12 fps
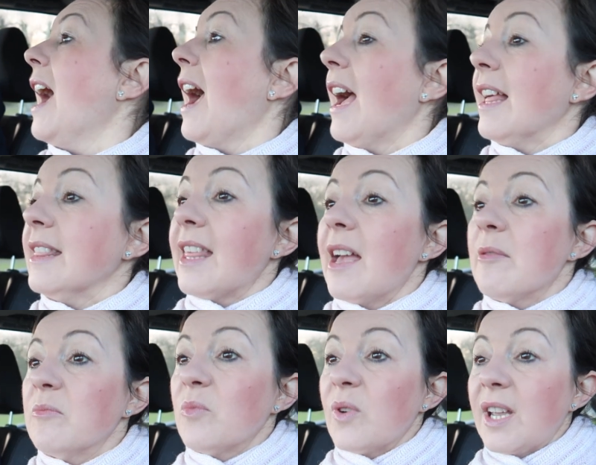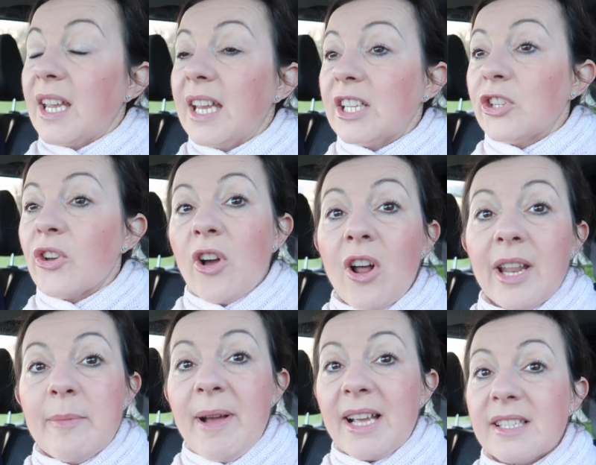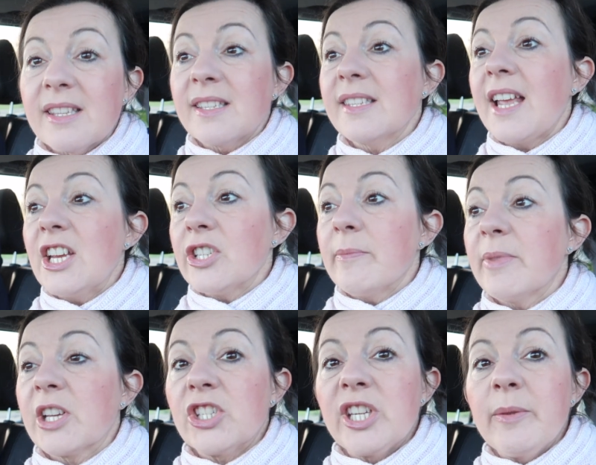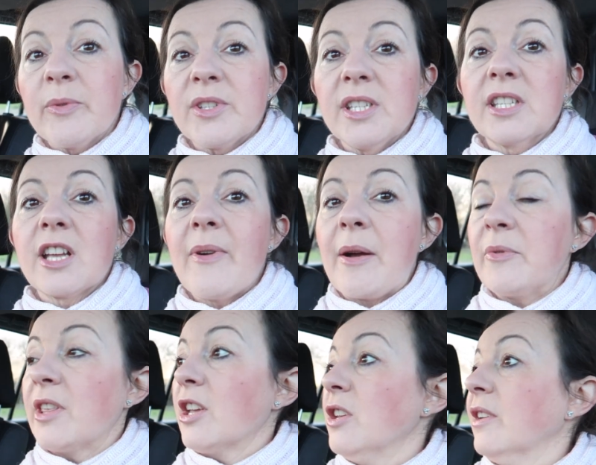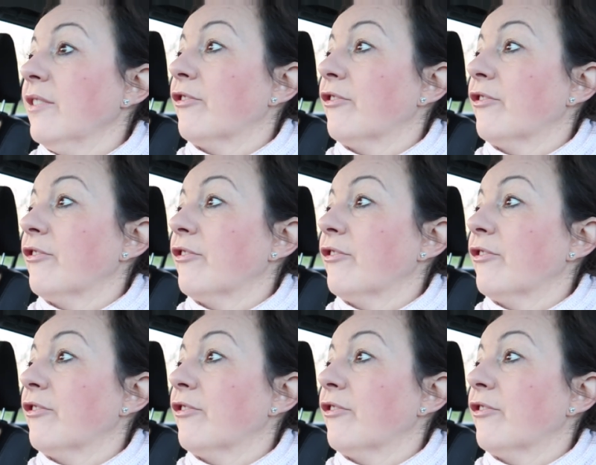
and then we took Holly back to the station because she wanted to go out with her uni